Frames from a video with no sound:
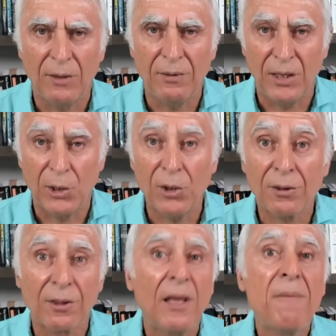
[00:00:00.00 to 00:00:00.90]
the
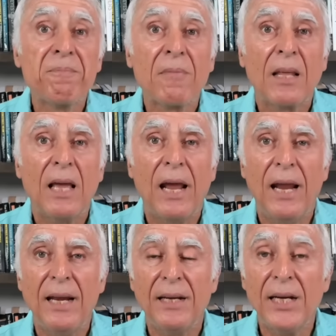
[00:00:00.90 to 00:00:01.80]
earth
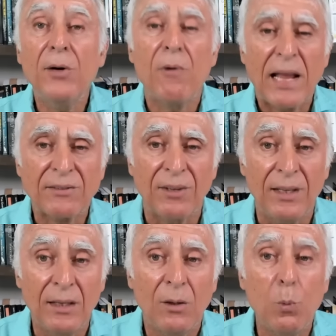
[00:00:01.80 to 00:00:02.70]
and
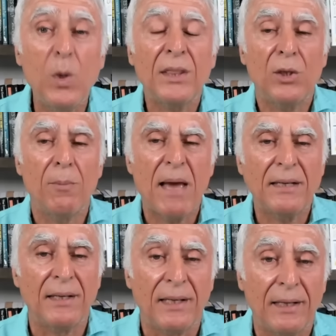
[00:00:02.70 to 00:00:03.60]
interacting with
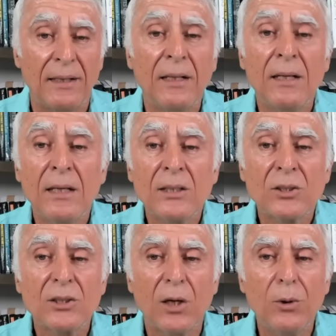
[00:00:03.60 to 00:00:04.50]
humanity.
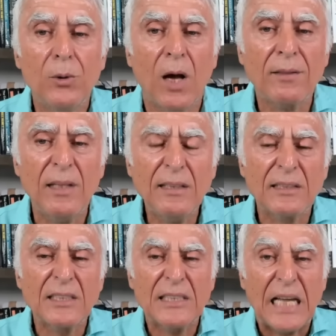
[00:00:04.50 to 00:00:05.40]
So I think the
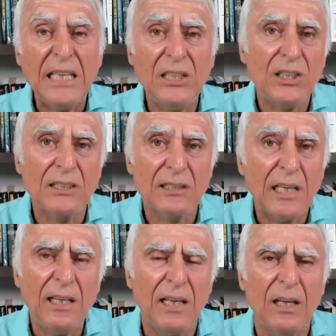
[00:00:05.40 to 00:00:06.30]
stage is
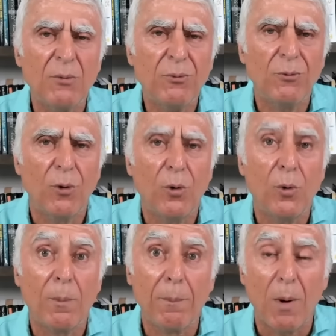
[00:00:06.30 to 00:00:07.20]
set here
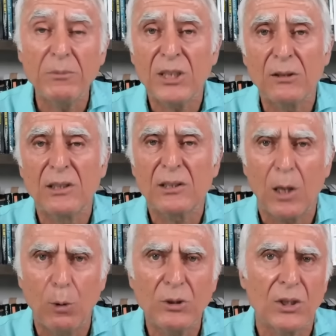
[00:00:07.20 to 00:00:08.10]
for bombshell
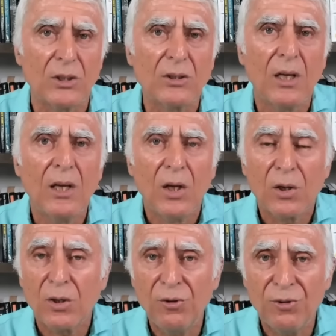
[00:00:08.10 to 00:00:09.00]
disclosures
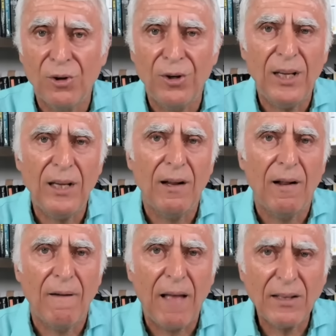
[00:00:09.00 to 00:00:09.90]
concerning
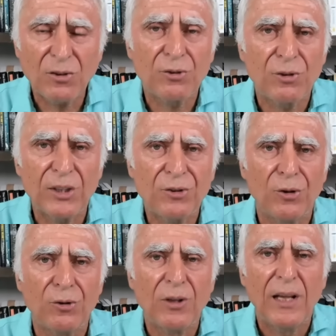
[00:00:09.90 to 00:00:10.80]

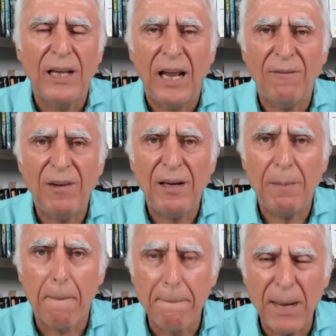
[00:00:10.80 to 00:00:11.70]
extraterrestrials
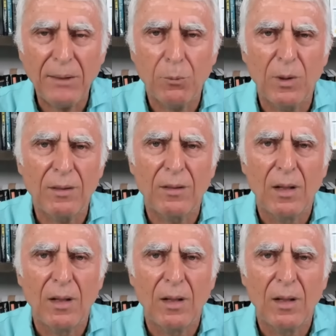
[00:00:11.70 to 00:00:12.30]
having met with